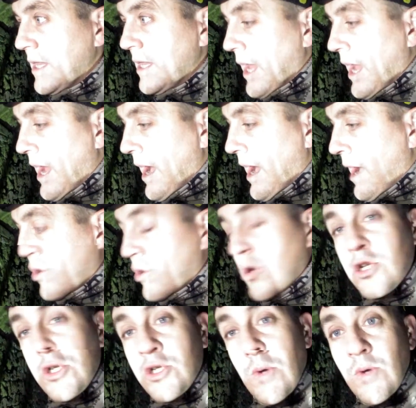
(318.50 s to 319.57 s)
and we're going to
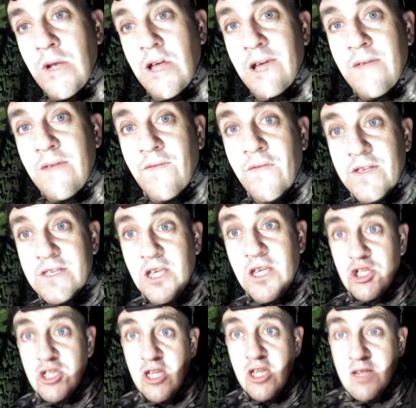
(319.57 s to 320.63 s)
do a live investigation
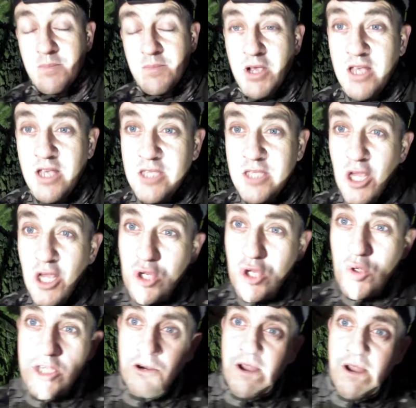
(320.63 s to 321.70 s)
tonight, because you've seen our
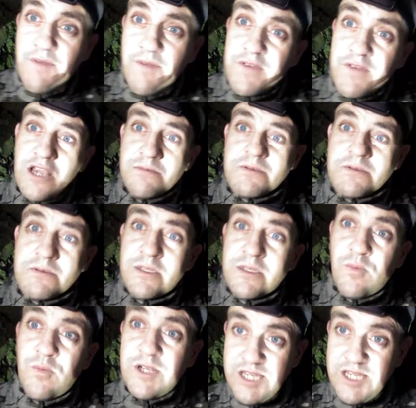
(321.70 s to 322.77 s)
advertisements that we
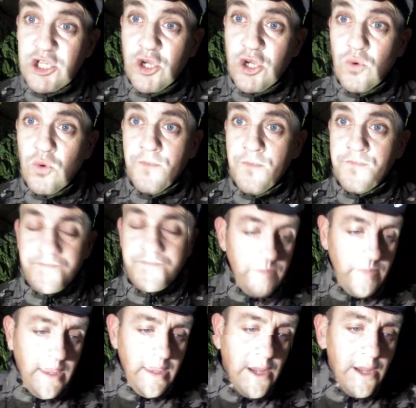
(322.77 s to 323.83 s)
did do
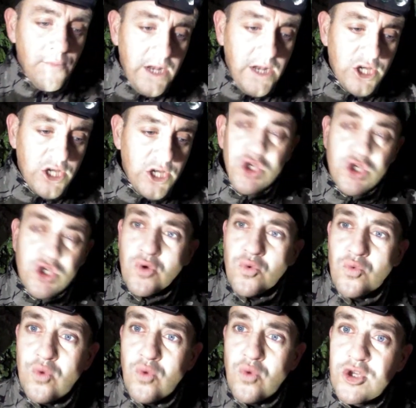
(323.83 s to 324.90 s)
in relation to
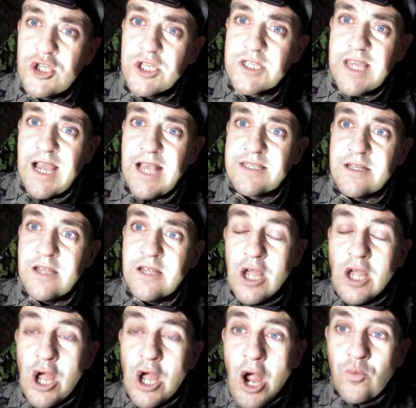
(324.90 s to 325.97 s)
Roaches Castle.
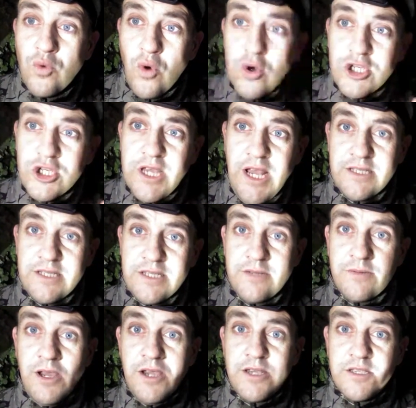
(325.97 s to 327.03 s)
And Roaches Castle,
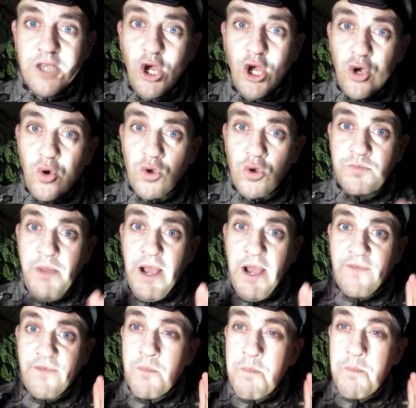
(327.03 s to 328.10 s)
guys, goes back for
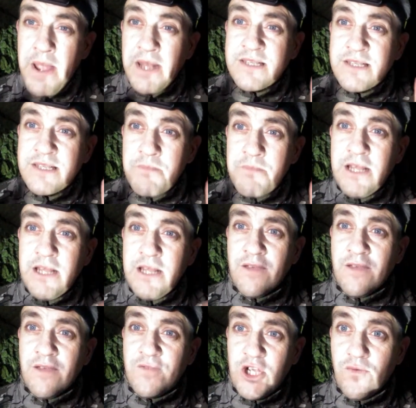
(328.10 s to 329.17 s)
many of
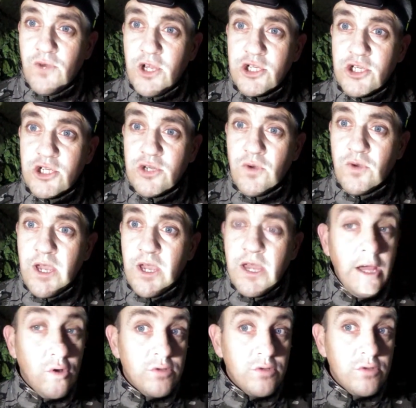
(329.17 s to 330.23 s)
generation, okay? Goes
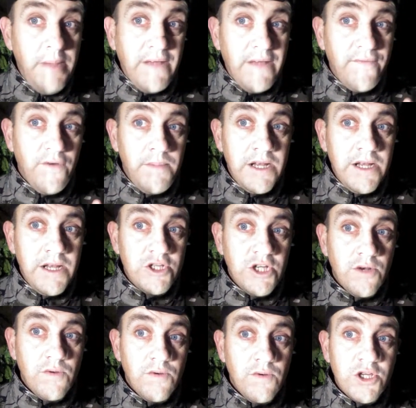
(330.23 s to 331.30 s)
back for many generation.